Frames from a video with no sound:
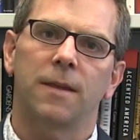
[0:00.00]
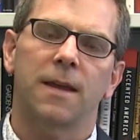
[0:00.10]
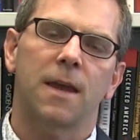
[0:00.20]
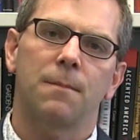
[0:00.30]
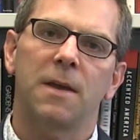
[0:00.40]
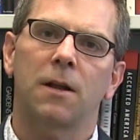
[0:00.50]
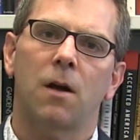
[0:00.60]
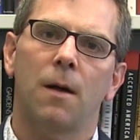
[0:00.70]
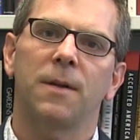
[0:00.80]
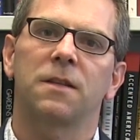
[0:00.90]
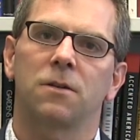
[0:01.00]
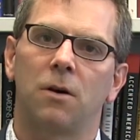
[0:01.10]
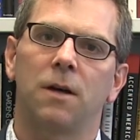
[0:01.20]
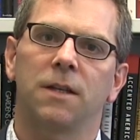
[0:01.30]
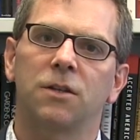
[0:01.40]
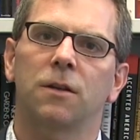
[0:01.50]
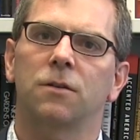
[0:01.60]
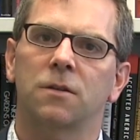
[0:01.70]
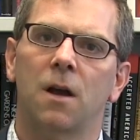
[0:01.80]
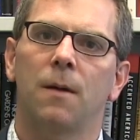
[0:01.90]
They can make comments on each
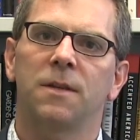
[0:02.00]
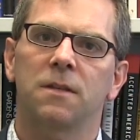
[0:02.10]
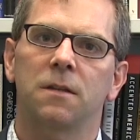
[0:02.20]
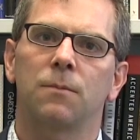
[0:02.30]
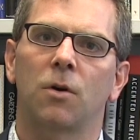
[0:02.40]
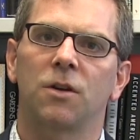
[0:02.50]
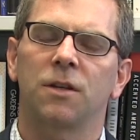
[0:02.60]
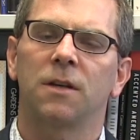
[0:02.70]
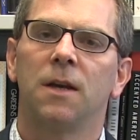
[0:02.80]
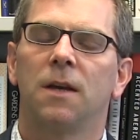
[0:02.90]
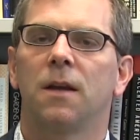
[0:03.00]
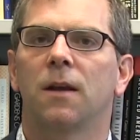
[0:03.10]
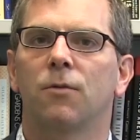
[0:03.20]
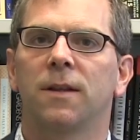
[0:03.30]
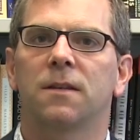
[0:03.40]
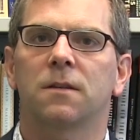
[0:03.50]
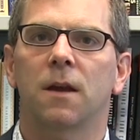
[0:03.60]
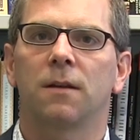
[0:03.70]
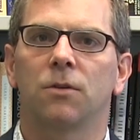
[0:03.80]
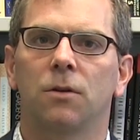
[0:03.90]
other's comments in the margin and create this
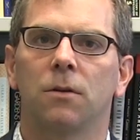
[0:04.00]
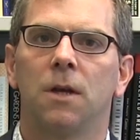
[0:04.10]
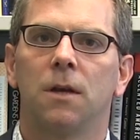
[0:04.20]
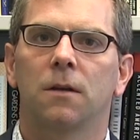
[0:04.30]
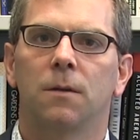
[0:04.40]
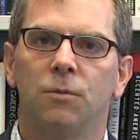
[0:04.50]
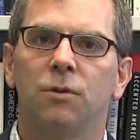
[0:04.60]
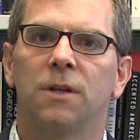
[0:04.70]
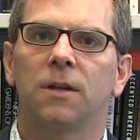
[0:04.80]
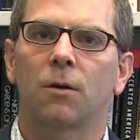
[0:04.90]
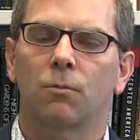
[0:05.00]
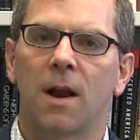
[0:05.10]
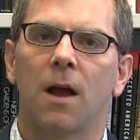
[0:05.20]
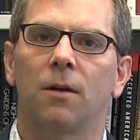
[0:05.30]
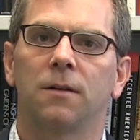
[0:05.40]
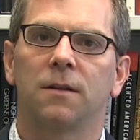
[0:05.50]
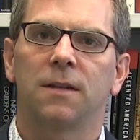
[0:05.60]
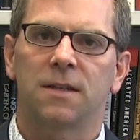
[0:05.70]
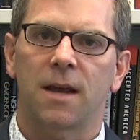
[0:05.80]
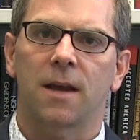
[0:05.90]
kind of little community around
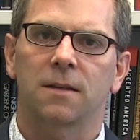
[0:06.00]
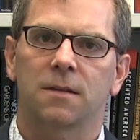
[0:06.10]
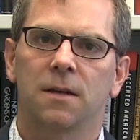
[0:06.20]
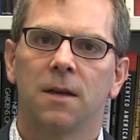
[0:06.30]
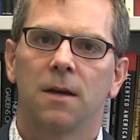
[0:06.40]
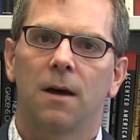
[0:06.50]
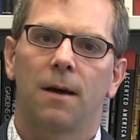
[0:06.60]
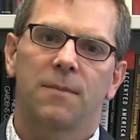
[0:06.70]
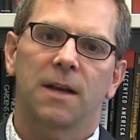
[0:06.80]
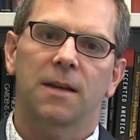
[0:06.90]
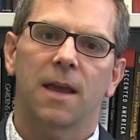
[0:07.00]
the text um, that